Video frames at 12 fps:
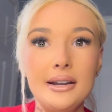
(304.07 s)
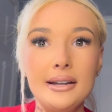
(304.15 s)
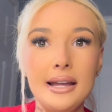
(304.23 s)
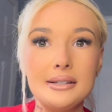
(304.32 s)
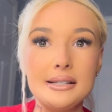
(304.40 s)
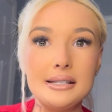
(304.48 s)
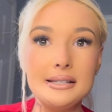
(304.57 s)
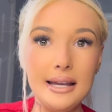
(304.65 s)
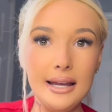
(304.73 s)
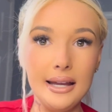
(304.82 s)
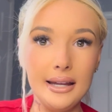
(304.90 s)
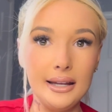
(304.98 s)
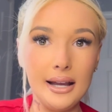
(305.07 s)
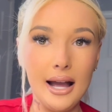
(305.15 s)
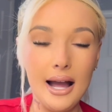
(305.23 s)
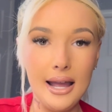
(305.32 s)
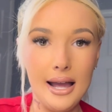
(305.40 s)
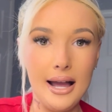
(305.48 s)
next day,
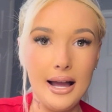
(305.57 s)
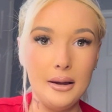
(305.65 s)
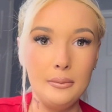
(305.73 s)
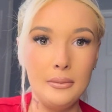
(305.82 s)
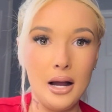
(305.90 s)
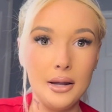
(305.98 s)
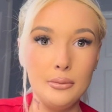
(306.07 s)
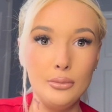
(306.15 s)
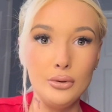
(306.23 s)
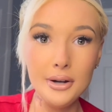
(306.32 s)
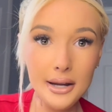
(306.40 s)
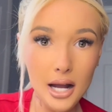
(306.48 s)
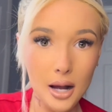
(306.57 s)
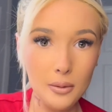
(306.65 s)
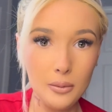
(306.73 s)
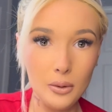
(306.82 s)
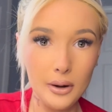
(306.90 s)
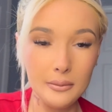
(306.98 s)
I had my pre-op
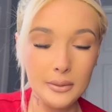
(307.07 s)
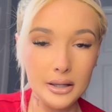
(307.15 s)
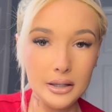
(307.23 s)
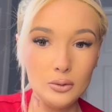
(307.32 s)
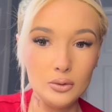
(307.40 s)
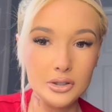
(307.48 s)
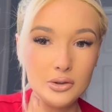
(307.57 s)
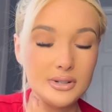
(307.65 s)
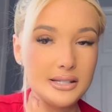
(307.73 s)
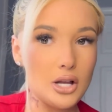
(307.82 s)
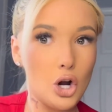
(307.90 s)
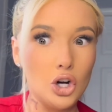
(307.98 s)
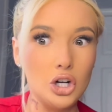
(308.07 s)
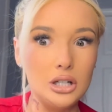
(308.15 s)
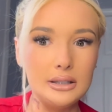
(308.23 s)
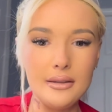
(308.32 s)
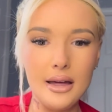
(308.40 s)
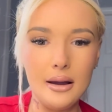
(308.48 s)
appointment, which was
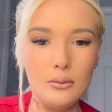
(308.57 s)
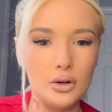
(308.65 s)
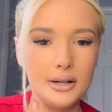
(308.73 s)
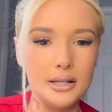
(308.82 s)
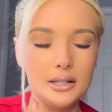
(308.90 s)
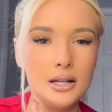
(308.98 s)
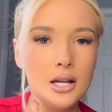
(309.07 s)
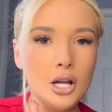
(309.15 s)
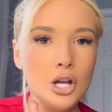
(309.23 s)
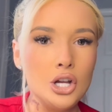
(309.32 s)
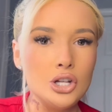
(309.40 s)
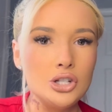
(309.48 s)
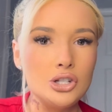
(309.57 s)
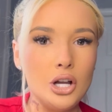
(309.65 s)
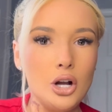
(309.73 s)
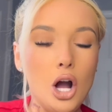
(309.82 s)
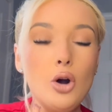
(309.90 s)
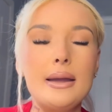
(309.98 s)
early that morning.
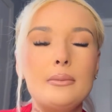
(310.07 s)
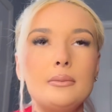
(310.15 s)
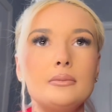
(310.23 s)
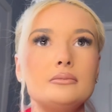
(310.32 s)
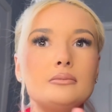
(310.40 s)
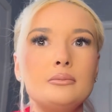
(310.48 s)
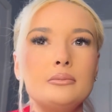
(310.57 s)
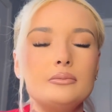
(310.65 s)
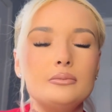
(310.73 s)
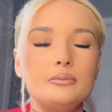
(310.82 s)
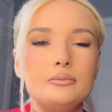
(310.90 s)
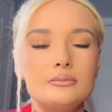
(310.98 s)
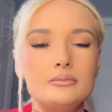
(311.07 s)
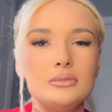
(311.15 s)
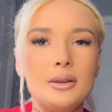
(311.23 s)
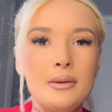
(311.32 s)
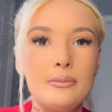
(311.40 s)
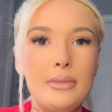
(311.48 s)
So, oh wait,
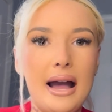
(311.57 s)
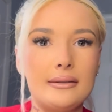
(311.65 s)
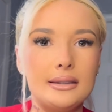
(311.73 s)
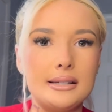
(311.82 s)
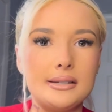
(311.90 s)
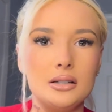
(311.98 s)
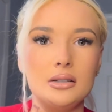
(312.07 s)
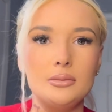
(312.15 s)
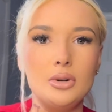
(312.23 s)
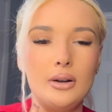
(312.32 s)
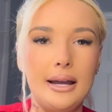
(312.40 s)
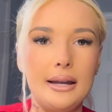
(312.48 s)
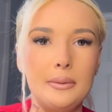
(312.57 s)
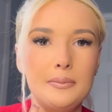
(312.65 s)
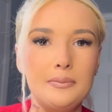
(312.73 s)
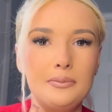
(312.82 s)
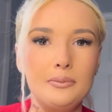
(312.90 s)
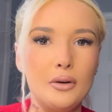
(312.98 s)
let me back this up. Okay,
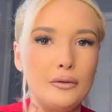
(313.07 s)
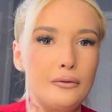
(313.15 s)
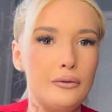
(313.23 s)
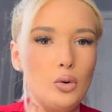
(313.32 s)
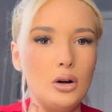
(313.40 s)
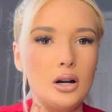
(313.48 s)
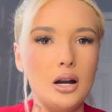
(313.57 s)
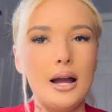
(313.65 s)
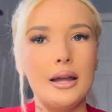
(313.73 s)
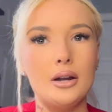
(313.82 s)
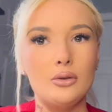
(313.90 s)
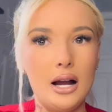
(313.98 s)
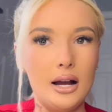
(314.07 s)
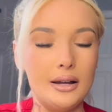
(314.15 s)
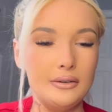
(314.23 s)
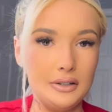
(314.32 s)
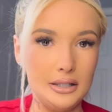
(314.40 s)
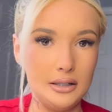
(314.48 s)
before I
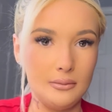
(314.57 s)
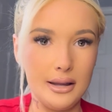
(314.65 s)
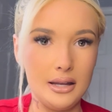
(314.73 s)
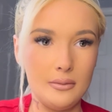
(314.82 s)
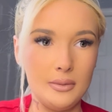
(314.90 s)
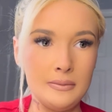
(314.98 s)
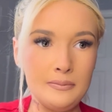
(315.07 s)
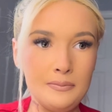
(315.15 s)
arrived in Miami,